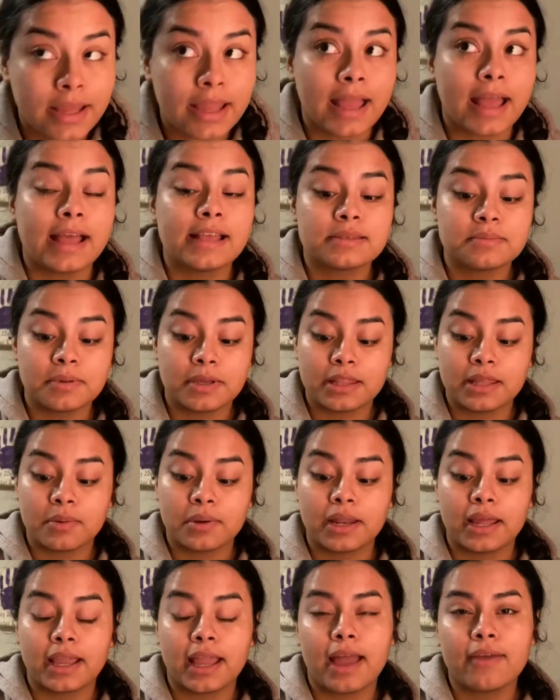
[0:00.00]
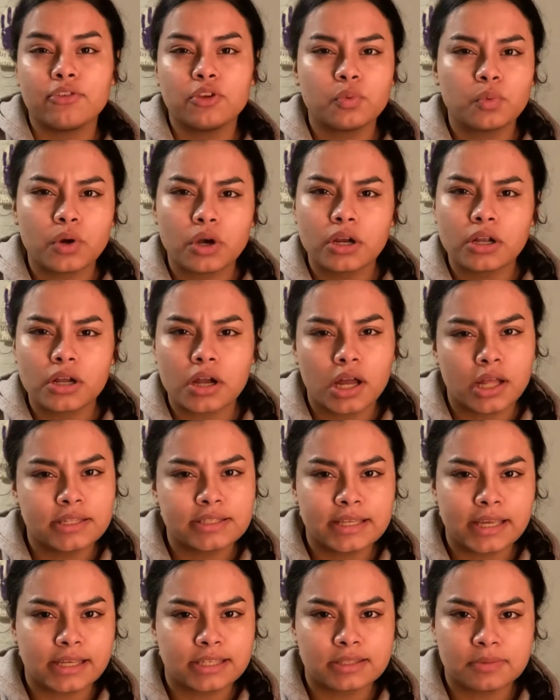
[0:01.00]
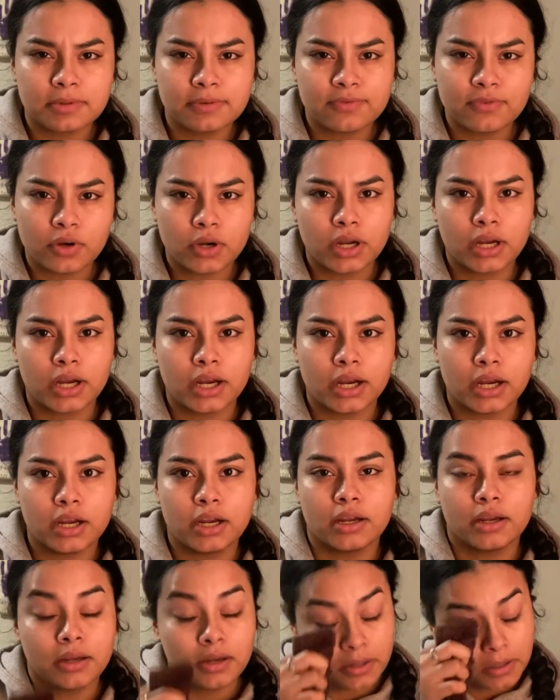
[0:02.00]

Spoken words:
asked me, they were like, have you worn contacts before?